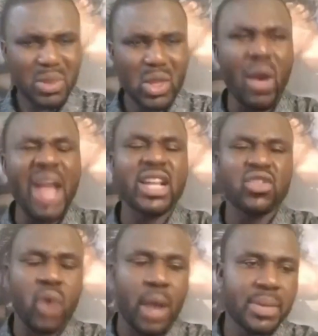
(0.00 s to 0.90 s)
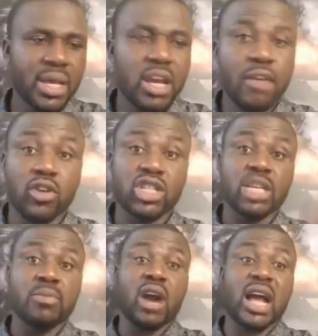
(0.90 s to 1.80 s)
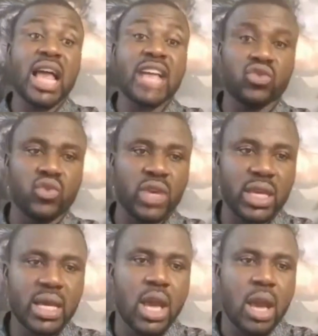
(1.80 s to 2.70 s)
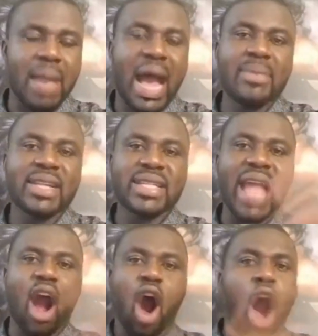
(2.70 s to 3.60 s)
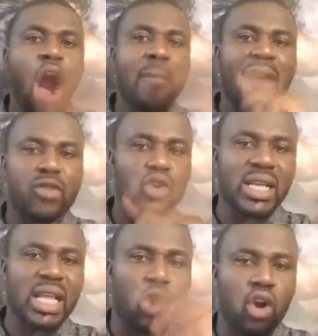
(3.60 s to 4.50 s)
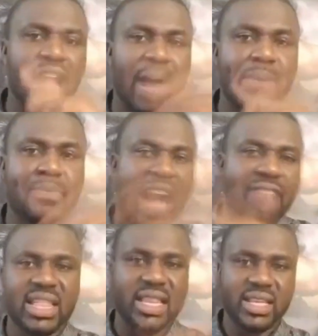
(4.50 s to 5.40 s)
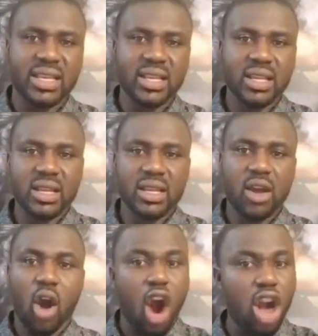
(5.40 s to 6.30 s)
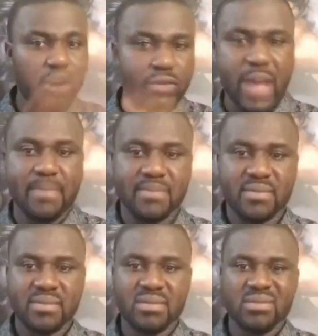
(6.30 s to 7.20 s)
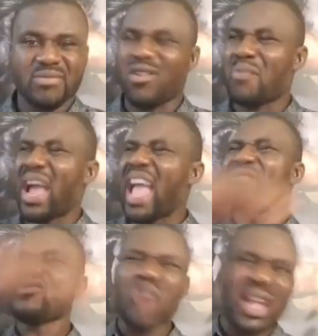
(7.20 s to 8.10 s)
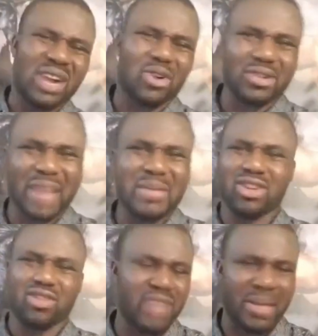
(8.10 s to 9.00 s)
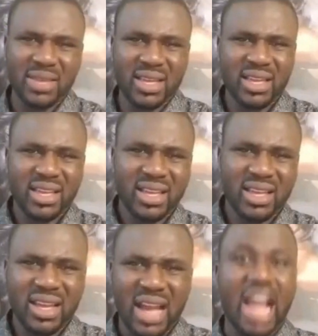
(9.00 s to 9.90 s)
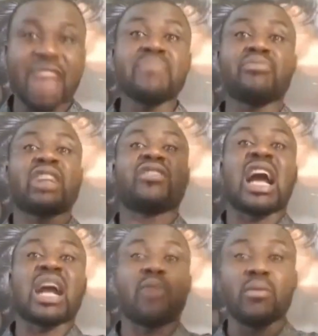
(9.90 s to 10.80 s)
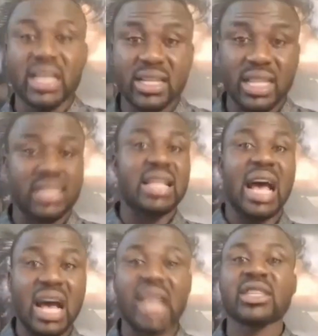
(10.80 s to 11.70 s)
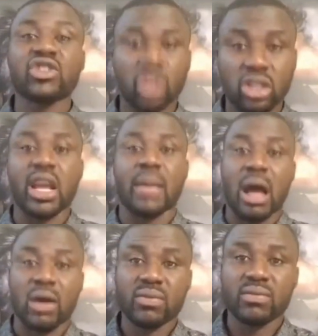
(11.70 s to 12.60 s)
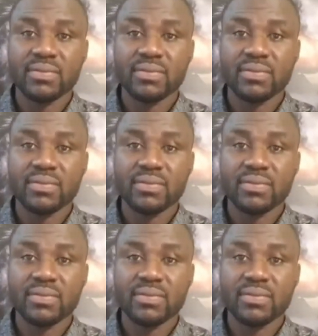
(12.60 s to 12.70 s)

Why they do them? For demoralize we. But I will tell all my followers, they contact me privately. All of them. From everywhere, they contact me, a lot of them. I even put it for La République. They say, nah, I say, shut your mouth.